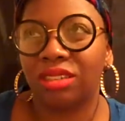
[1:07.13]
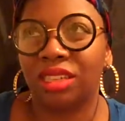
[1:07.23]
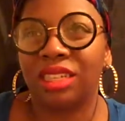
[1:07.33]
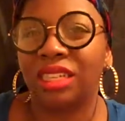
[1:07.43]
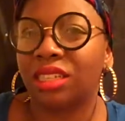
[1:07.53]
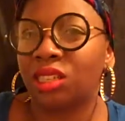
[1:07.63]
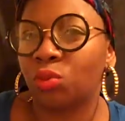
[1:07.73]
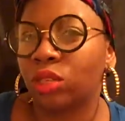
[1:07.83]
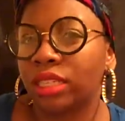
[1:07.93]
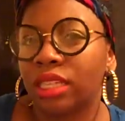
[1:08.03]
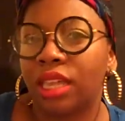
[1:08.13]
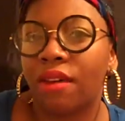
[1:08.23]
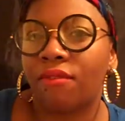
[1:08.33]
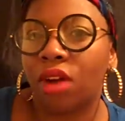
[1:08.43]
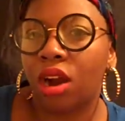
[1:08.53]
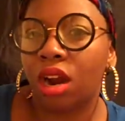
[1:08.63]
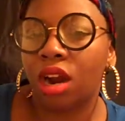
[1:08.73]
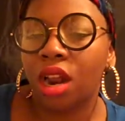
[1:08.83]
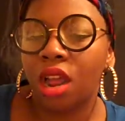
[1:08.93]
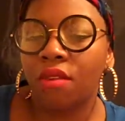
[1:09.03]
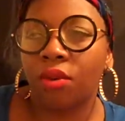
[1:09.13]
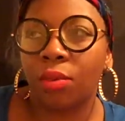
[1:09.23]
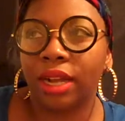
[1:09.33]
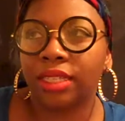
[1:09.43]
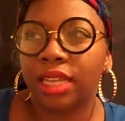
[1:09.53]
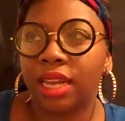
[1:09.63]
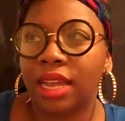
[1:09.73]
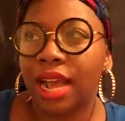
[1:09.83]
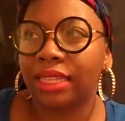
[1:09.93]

the distance wasn't that far from where I stayed at.